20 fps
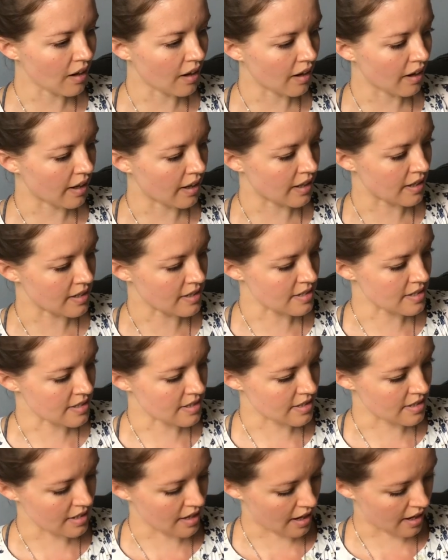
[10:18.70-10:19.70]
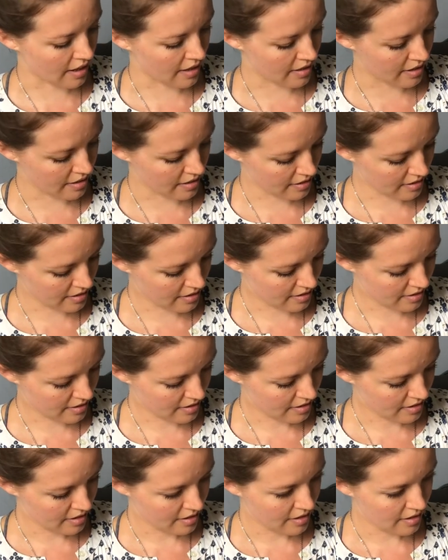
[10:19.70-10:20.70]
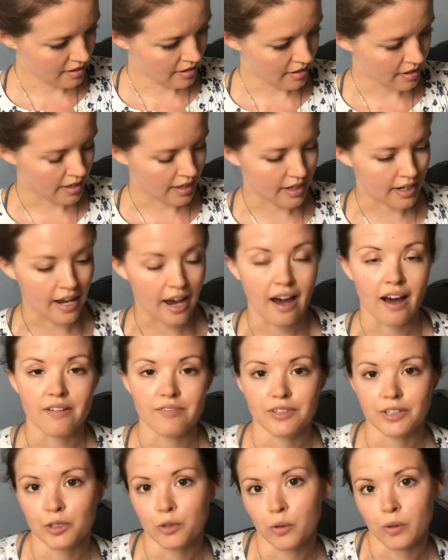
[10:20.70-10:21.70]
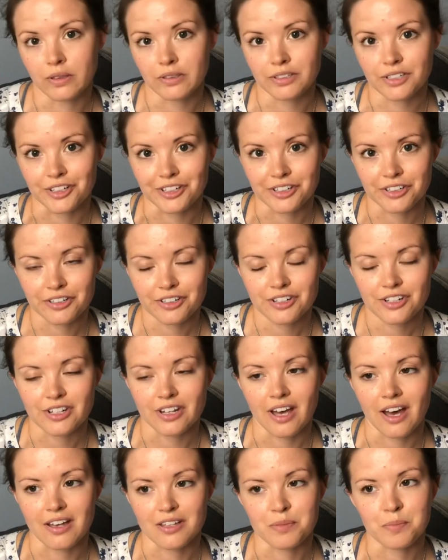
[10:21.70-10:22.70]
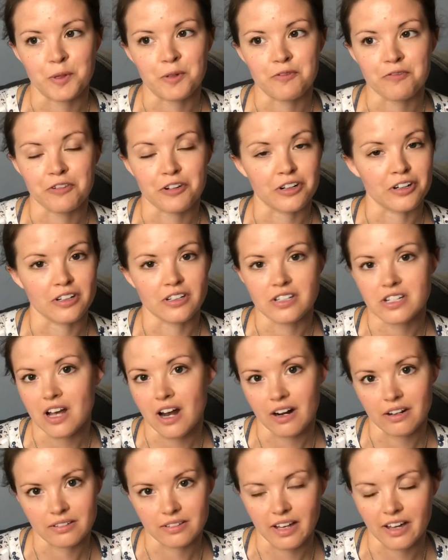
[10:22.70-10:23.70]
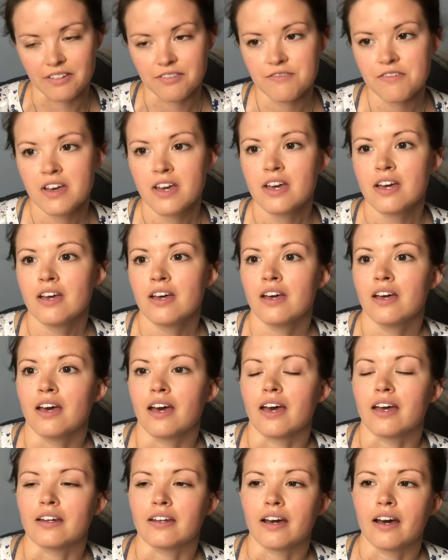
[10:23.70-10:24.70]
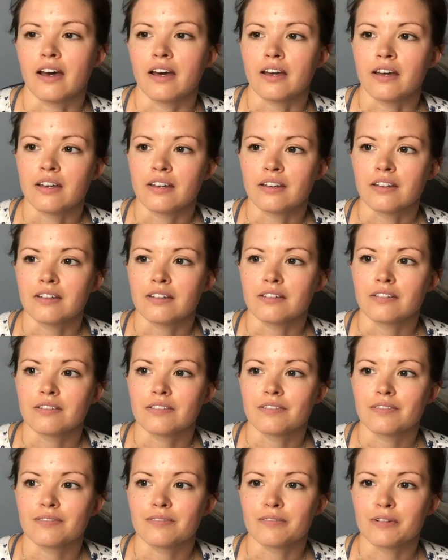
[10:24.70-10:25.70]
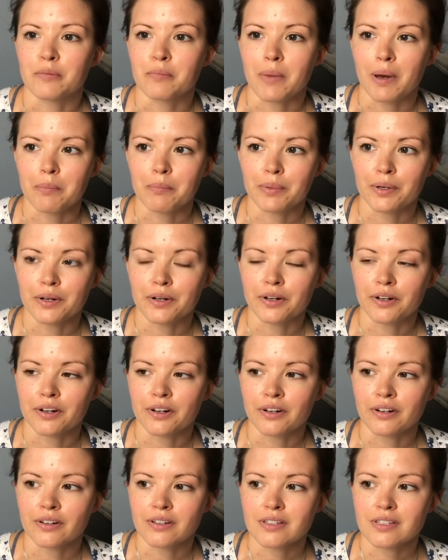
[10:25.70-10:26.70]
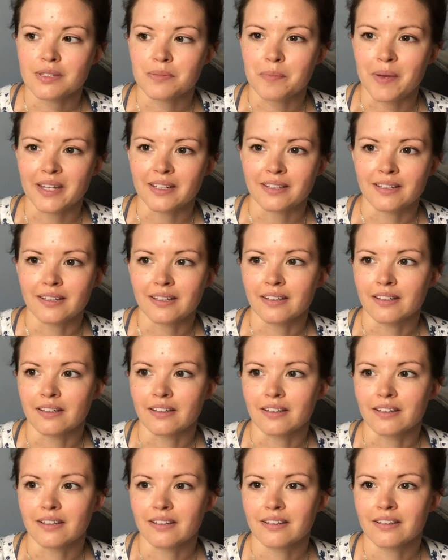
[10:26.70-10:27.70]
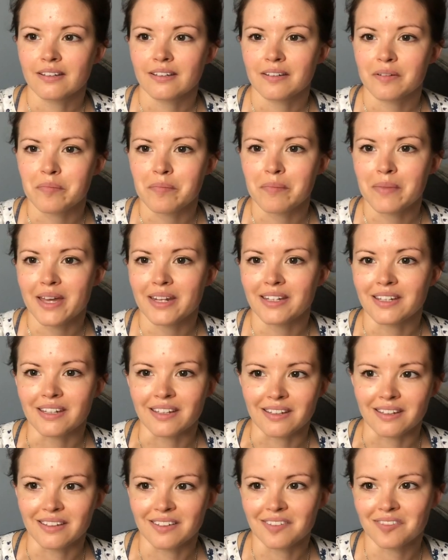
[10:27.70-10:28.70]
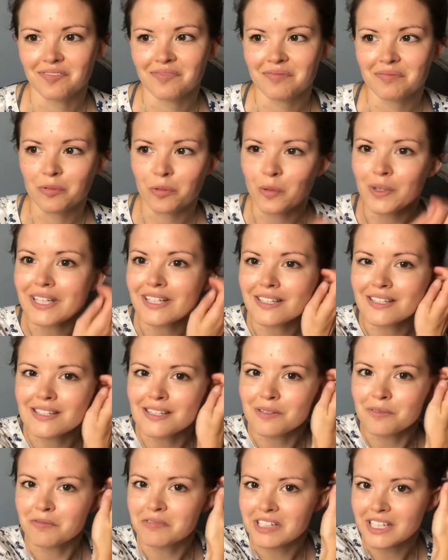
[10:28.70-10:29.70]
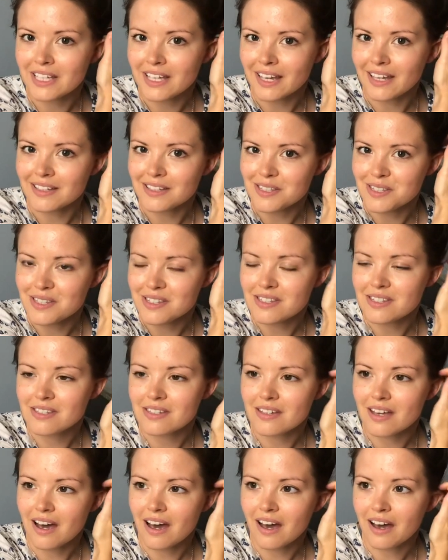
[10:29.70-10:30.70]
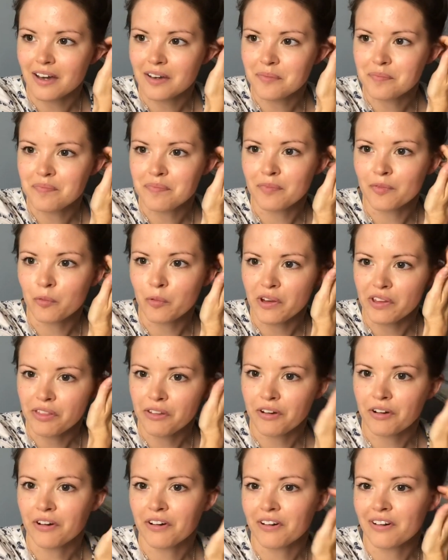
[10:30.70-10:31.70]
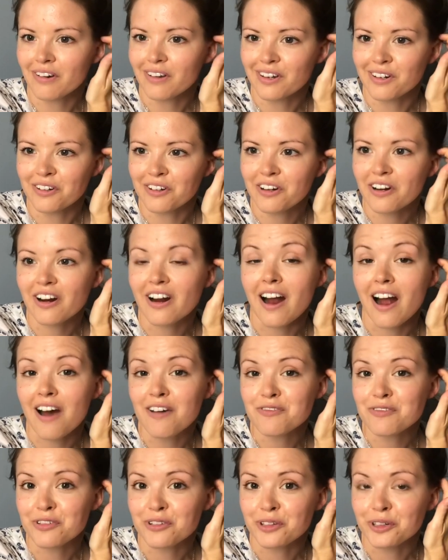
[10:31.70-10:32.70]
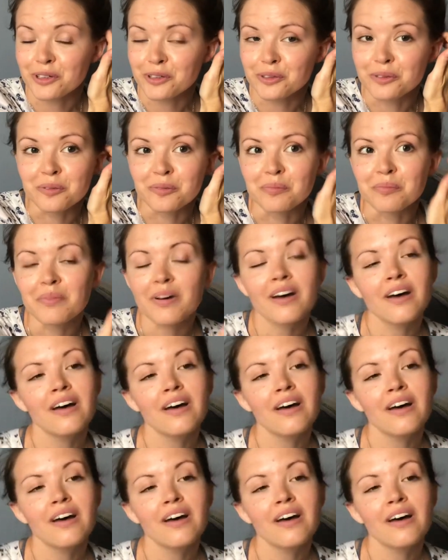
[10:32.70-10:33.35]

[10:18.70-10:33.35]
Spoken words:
is an avid quilter. She has been for her entire life. And I remember spending many weeks and weekends with her in her craft room.